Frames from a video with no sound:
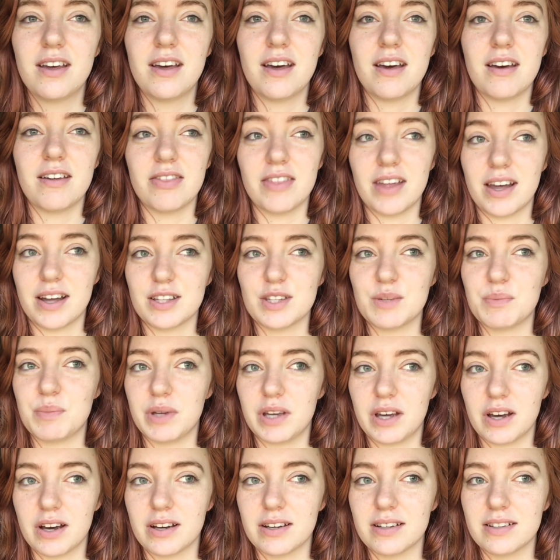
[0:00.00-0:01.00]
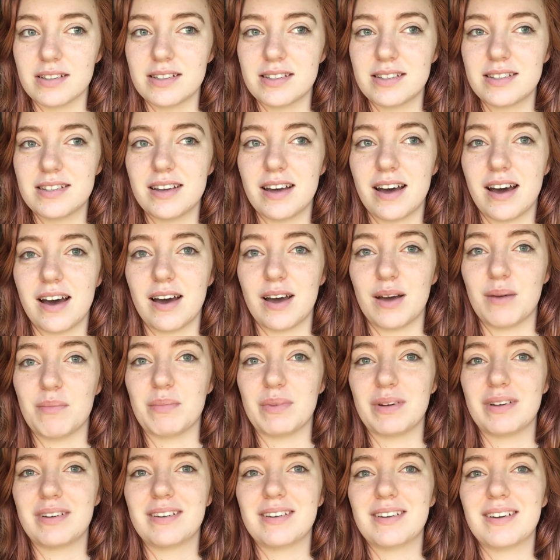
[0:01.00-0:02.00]
and that's because
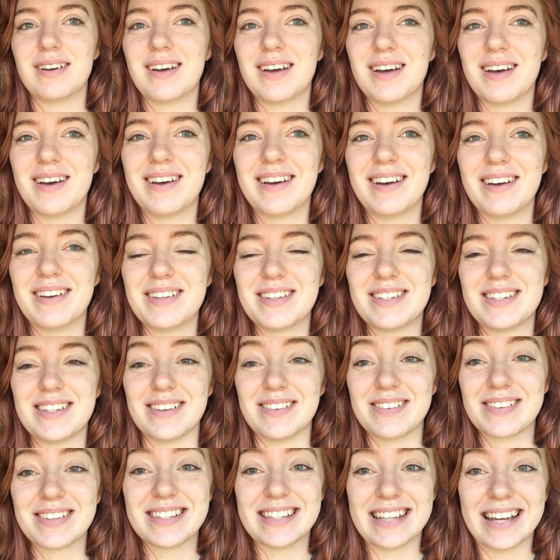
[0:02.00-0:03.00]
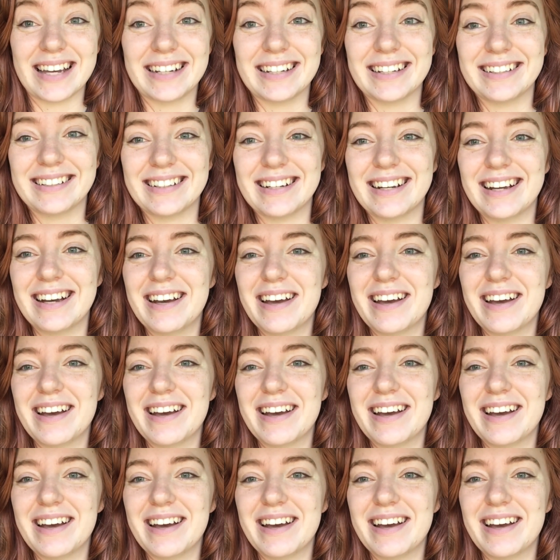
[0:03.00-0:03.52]
I'm so excited.